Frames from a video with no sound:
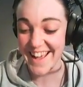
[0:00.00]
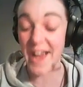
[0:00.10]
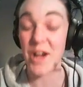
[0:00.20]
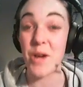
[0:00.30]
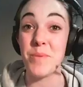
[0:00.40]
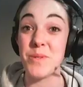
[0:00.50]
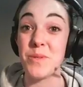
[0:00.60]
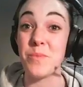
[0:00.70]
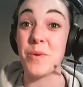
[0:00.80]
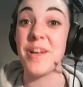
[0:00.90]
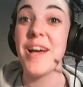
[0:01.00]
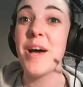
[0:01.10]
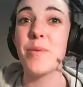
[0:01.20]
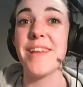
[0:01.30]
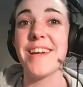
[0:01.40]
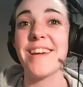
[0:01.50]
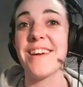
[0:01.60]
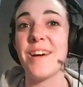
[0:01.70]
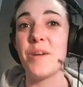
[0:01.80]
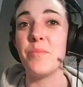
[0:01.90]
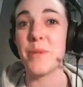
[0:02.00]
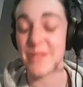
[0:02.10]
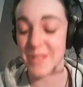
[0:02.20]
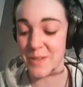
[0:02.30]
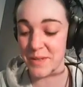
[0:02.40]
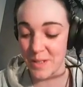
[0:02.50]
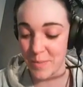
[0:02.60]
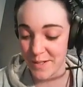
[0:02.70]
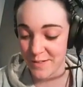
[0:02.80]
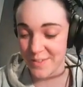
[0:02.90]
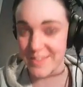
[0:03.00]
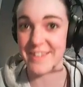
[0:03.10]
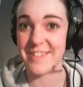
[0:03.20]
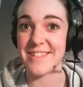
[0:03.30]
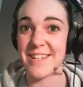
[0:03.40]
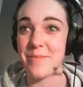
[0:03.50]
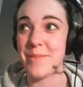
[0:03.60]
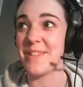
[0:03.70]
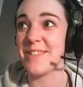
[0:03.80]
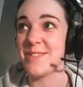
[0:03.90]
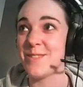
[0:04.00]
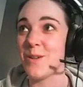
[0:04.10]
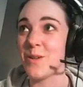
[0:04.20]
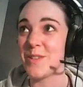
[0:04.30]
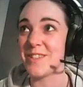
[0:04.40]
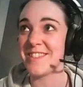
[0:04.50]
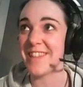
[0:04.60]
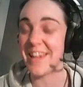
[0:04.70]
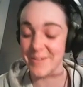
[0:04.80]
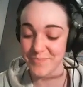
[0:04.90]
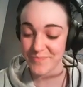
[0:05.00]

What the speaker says: I hope you do put like a unboxing one up and everything, because that'd be so good to see.